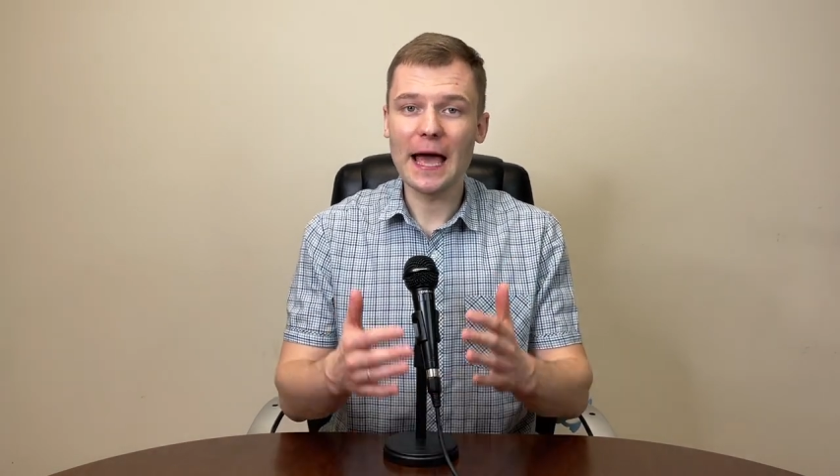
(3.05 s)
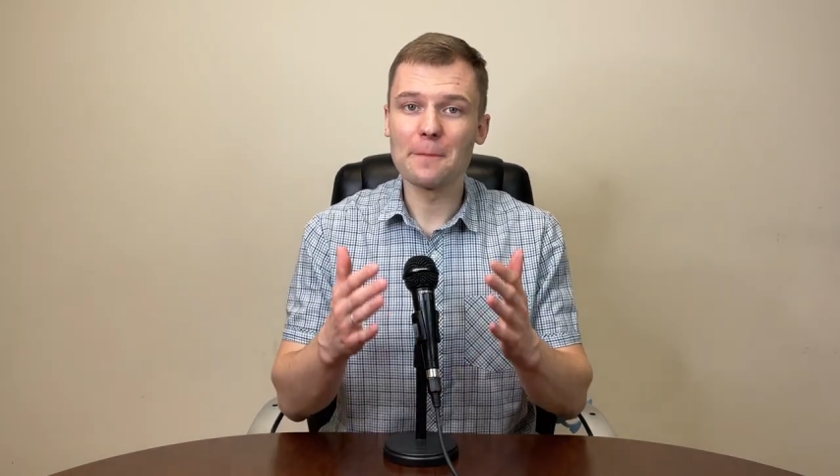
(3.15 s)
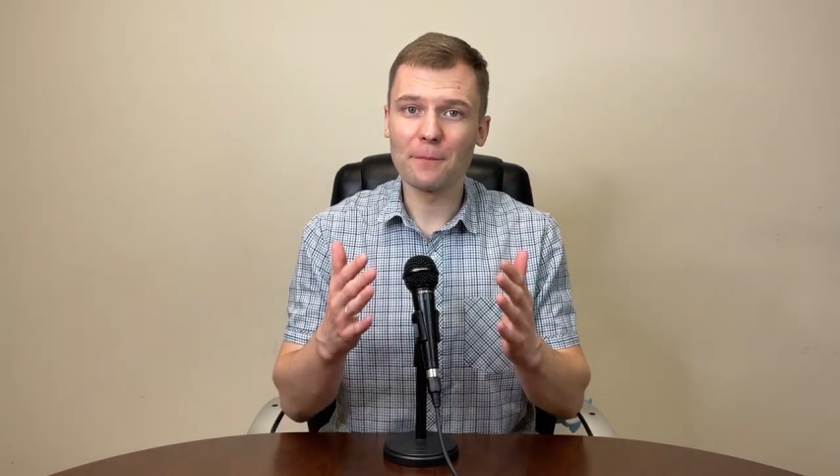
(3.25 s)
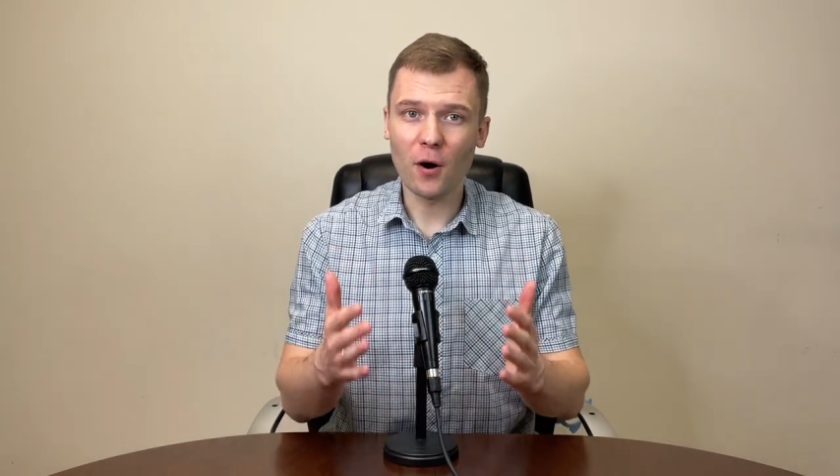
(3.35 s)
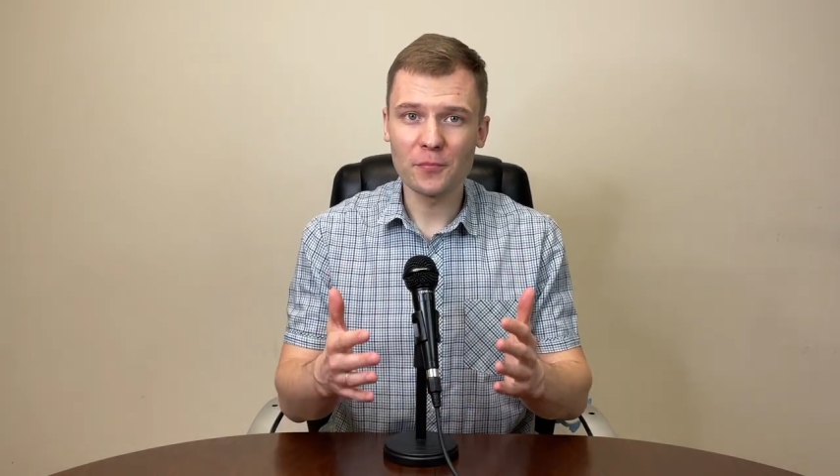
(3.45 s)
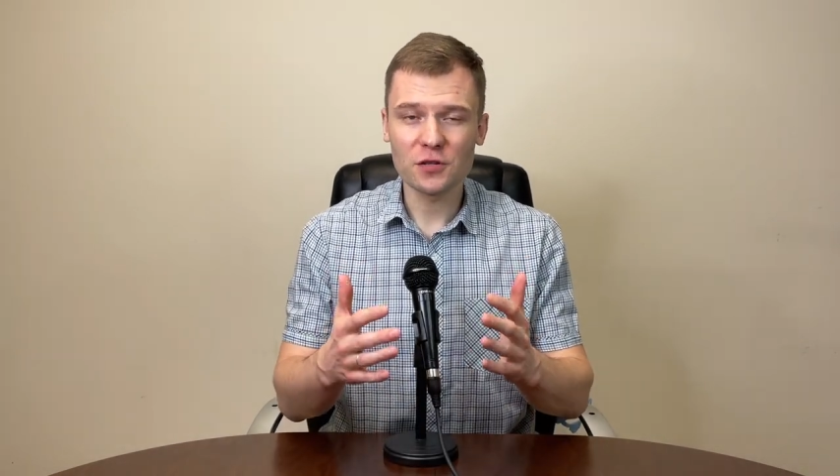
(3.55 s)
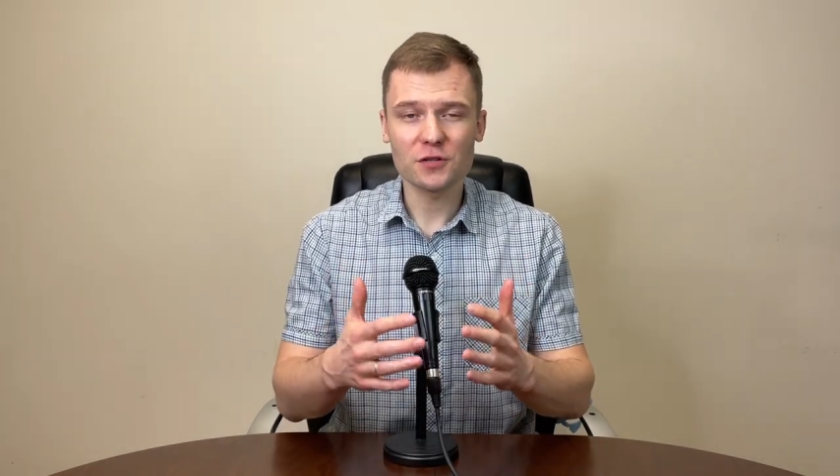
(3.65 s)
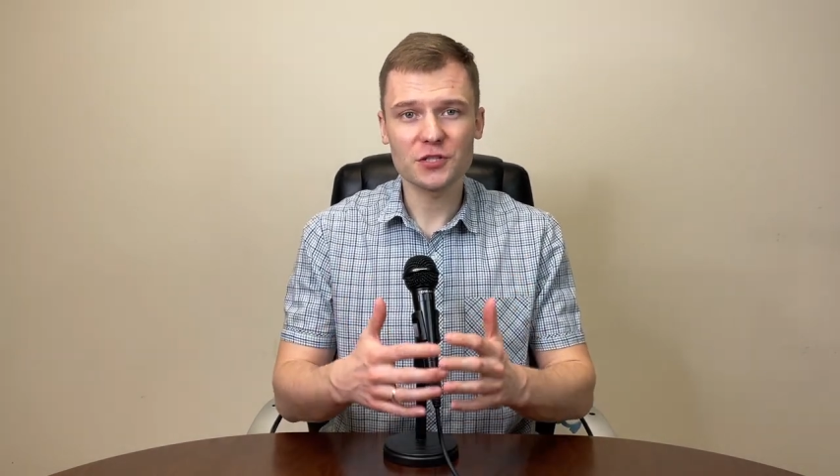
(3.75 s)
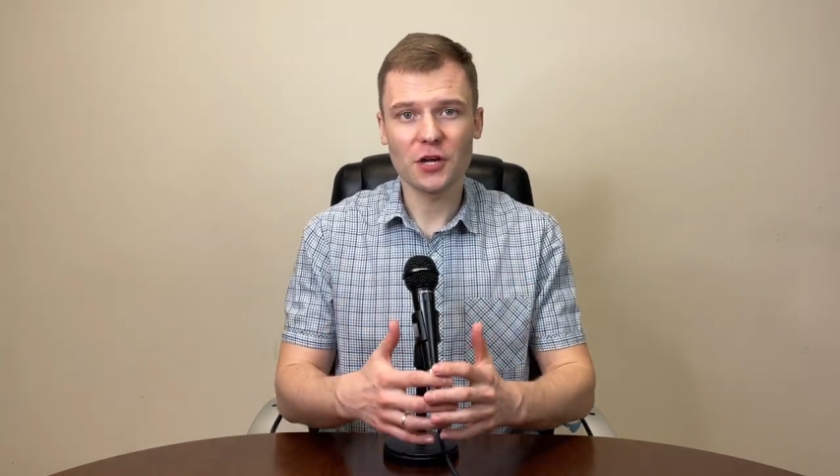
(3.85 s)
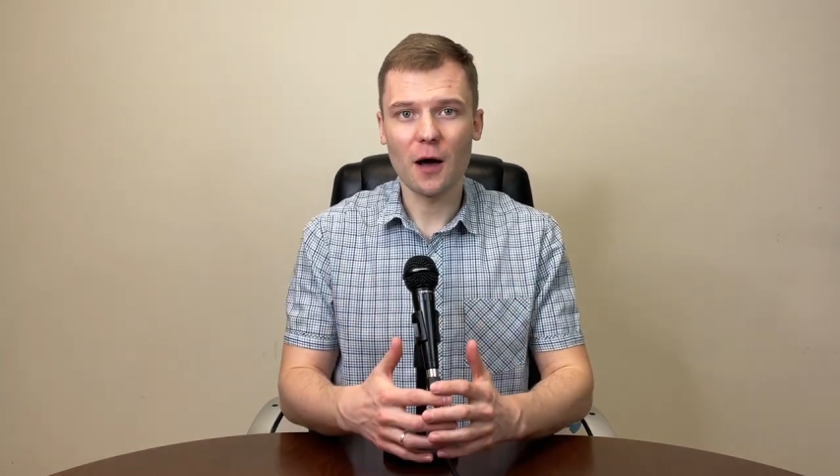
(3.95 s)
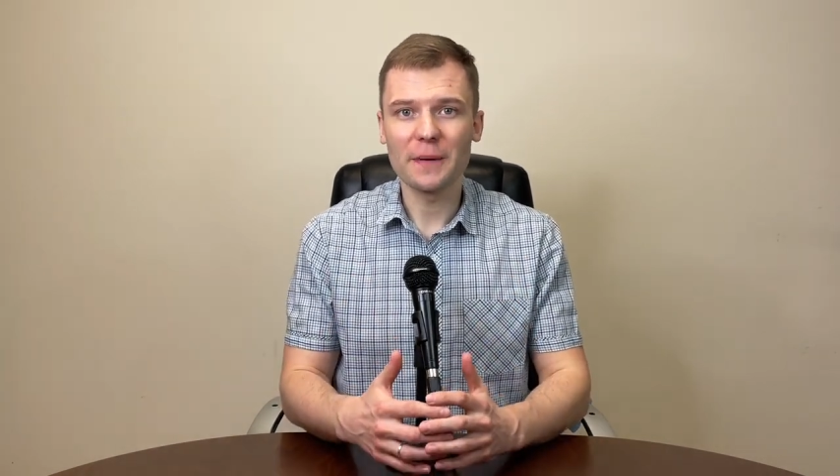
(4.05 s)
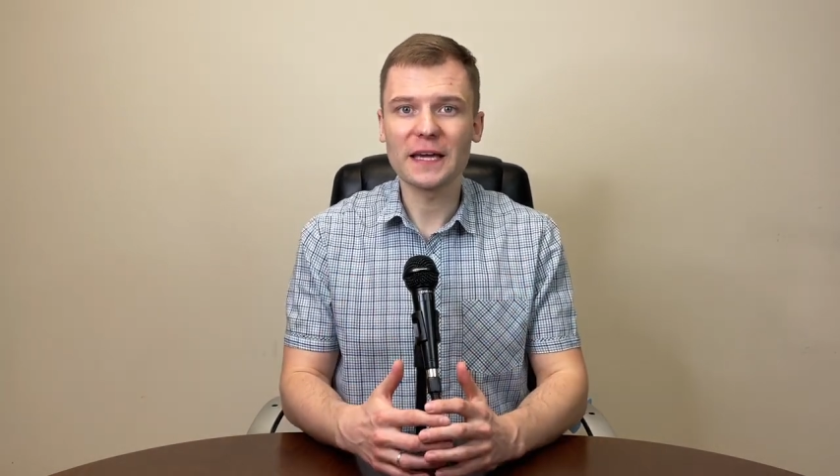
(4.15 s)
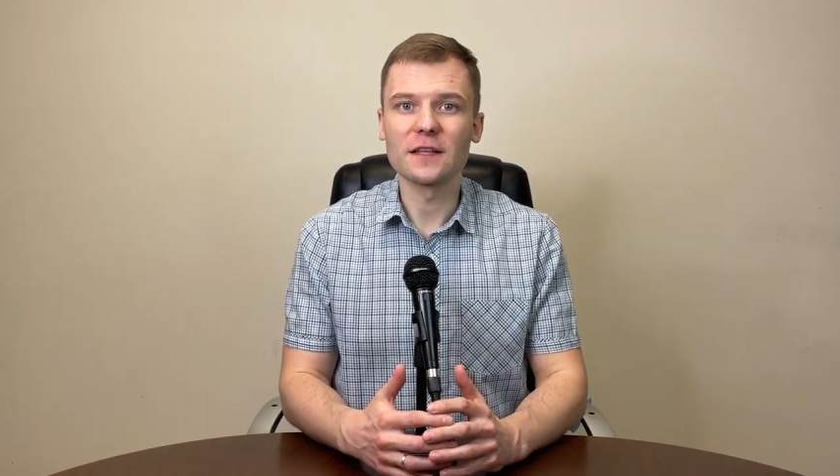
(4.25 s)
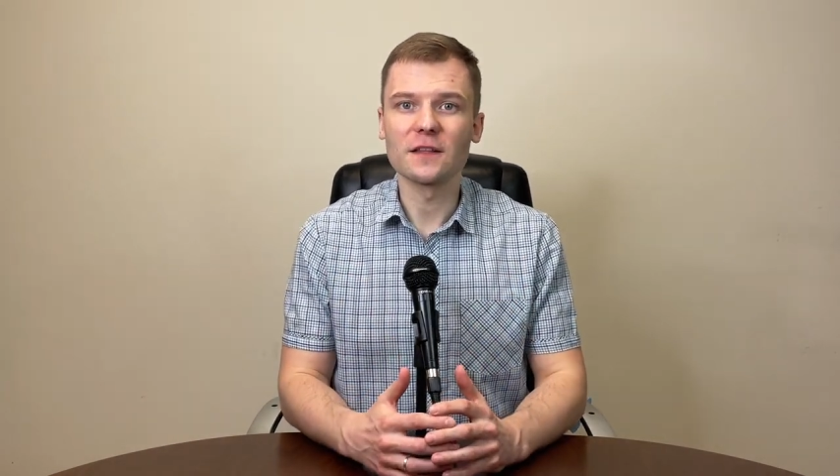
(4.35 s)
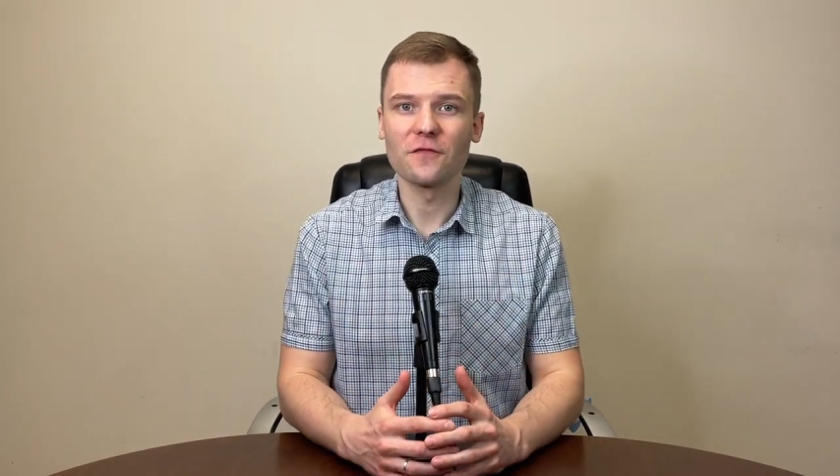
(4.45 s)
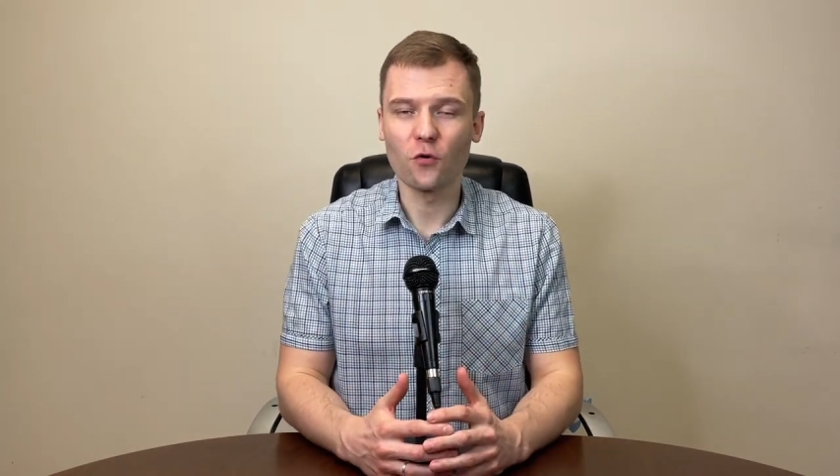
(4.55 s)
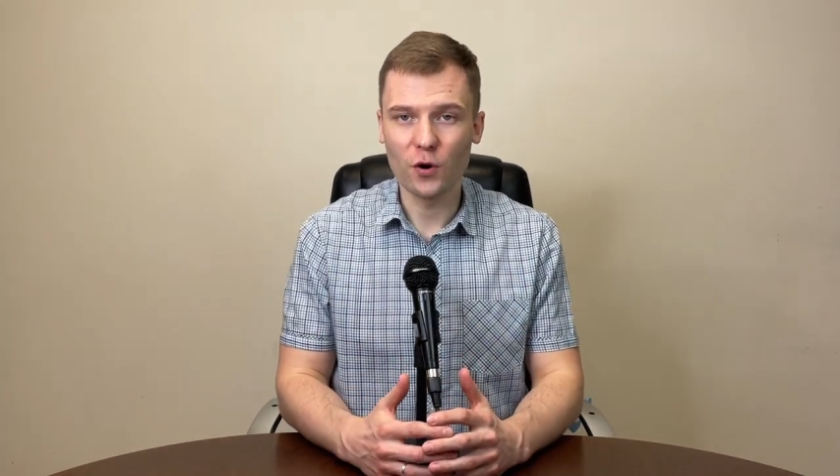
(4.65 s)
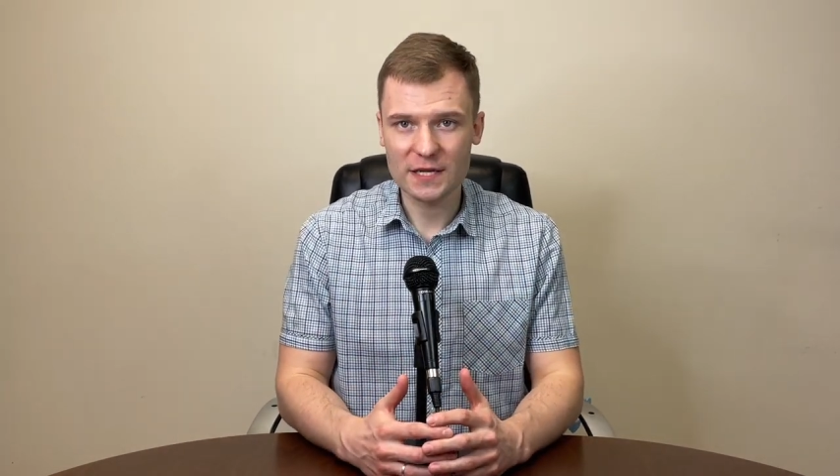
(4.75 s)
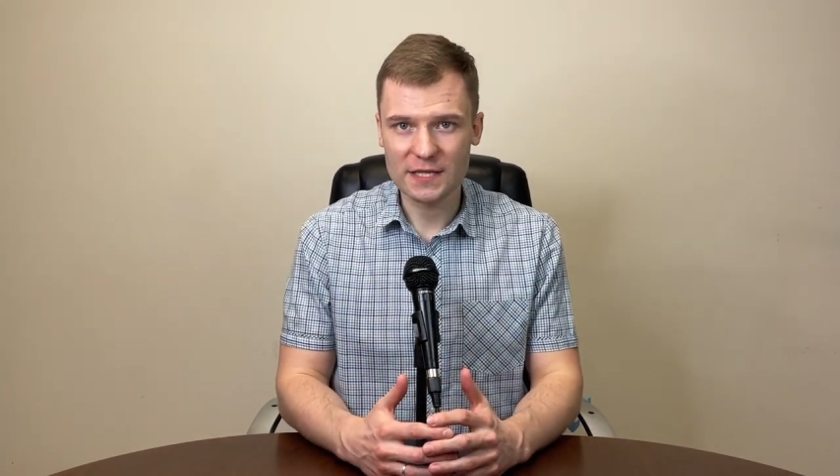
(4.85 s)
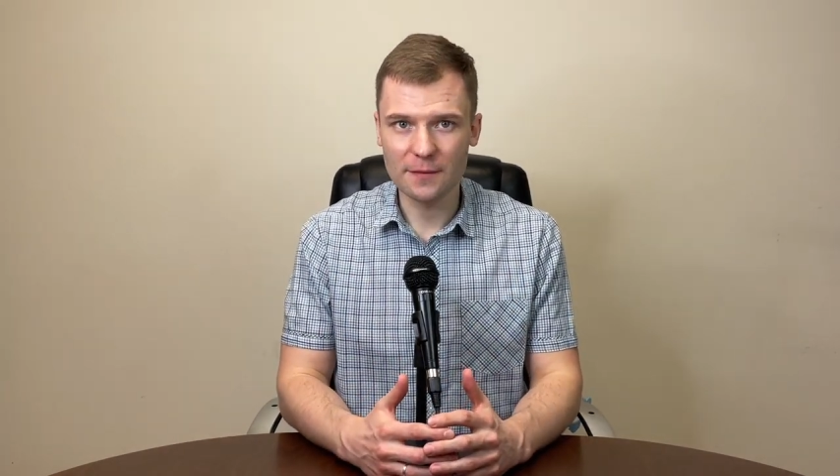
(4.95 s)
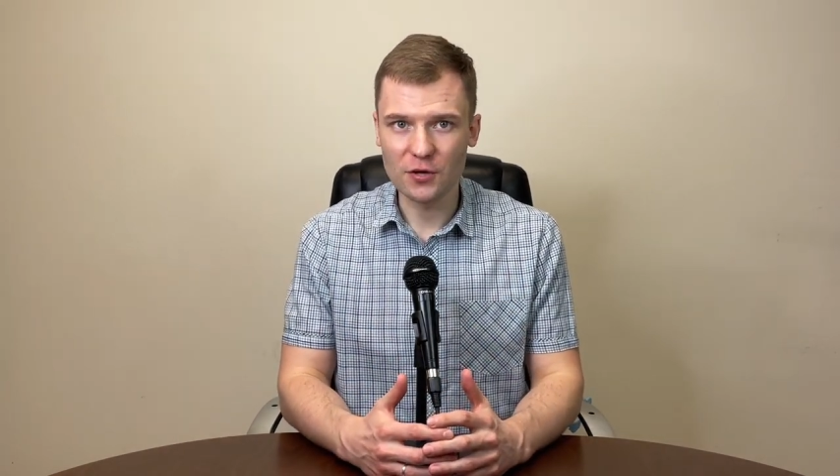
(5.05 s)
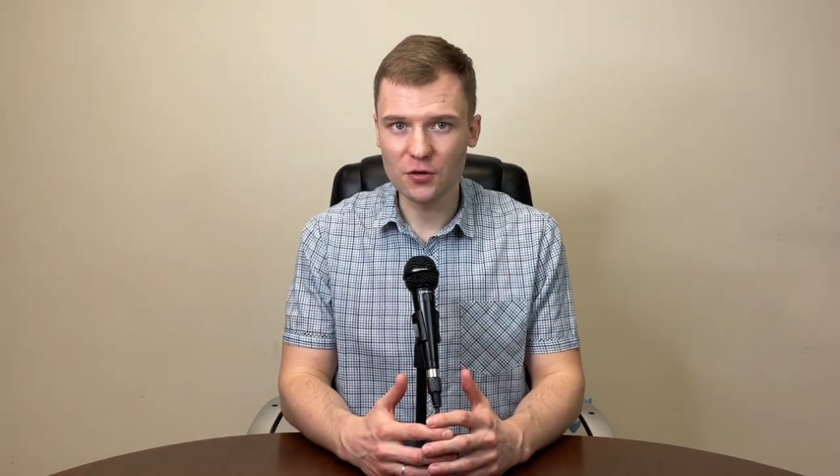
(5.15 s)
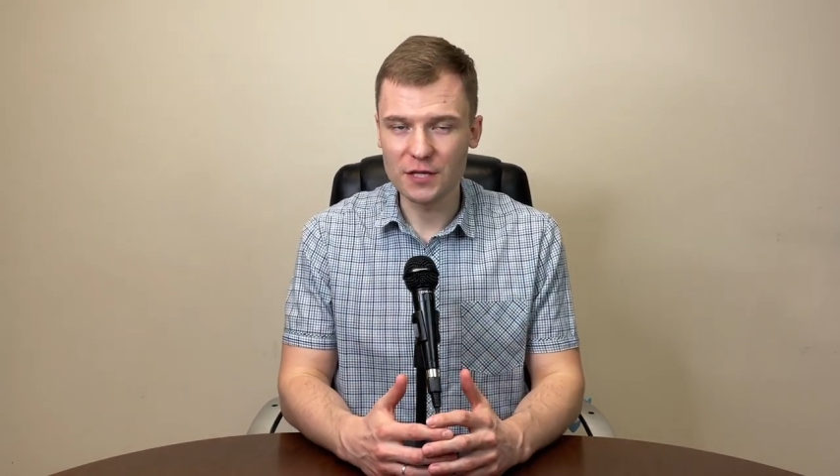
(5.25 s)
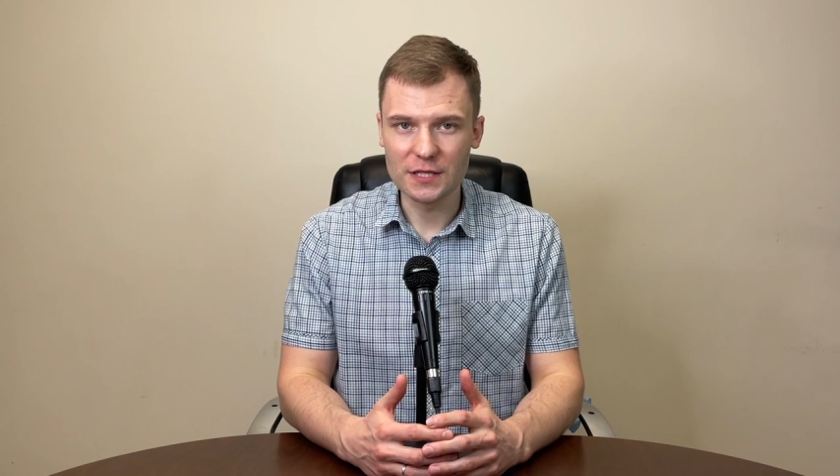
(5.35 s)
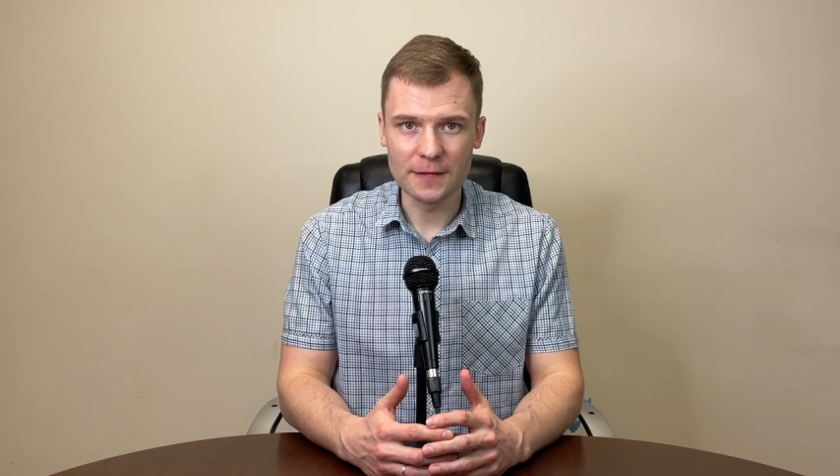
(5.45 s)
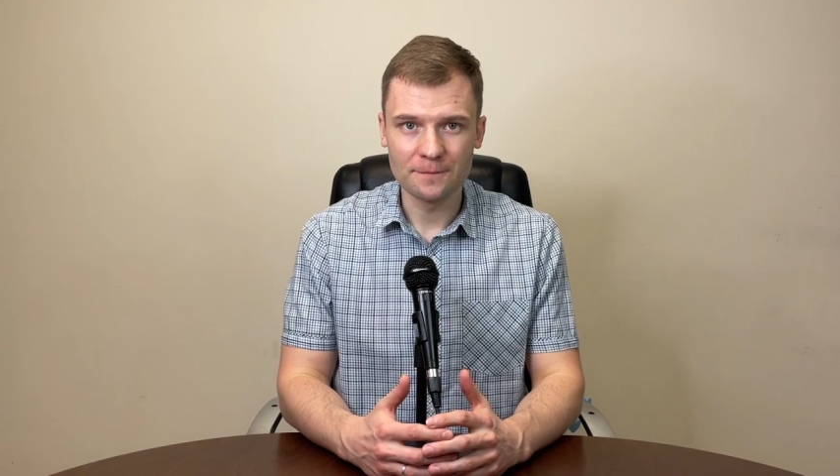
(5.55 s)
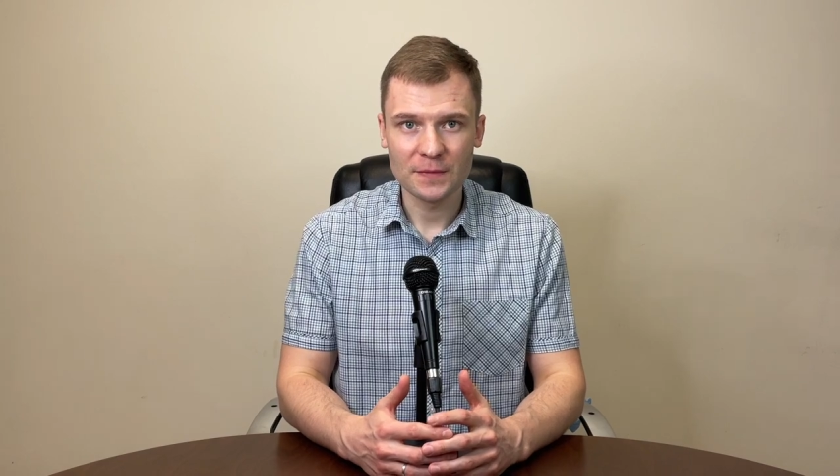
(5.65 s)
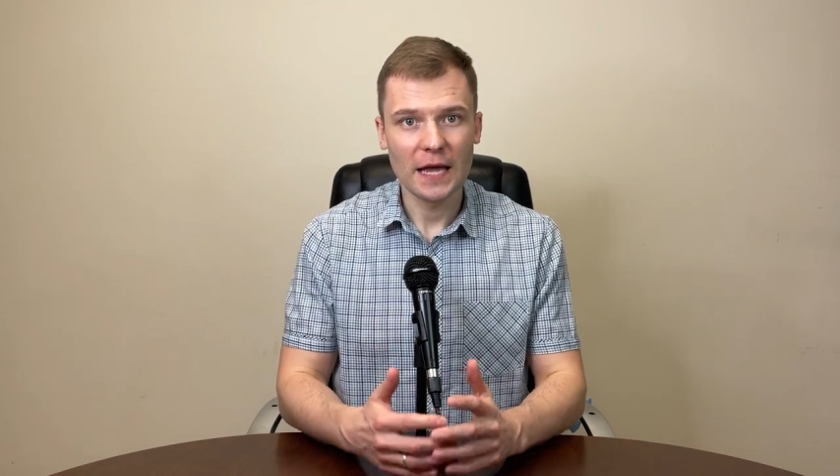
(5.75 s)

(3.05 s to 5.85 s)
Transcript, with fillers: a popular topic in the Forex community,